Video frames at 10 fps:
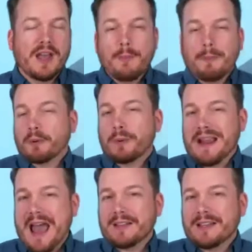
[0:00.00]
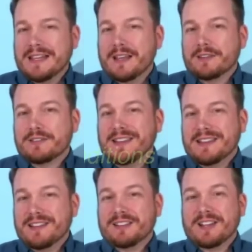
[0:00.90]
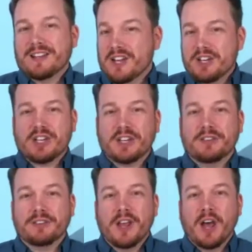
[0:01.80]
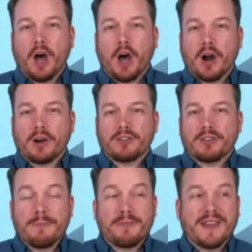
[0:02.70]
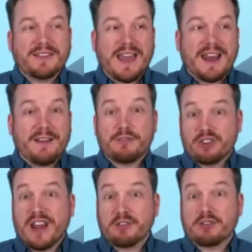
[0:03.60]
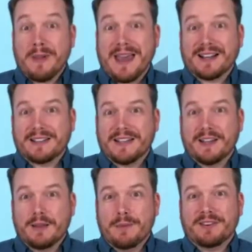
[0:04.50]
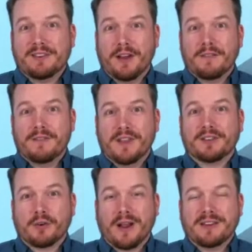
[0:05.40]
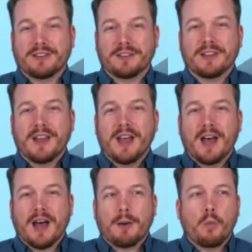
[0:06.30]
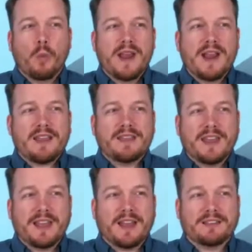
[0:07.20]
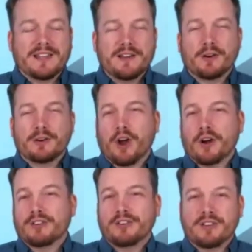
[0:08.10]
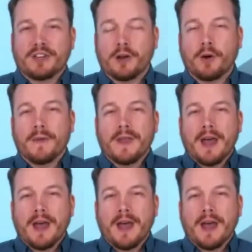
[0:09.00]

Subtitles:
But the reality is that these conditions are something that have changed dramatically in the midst of this crisis. We, I think, as leaders are still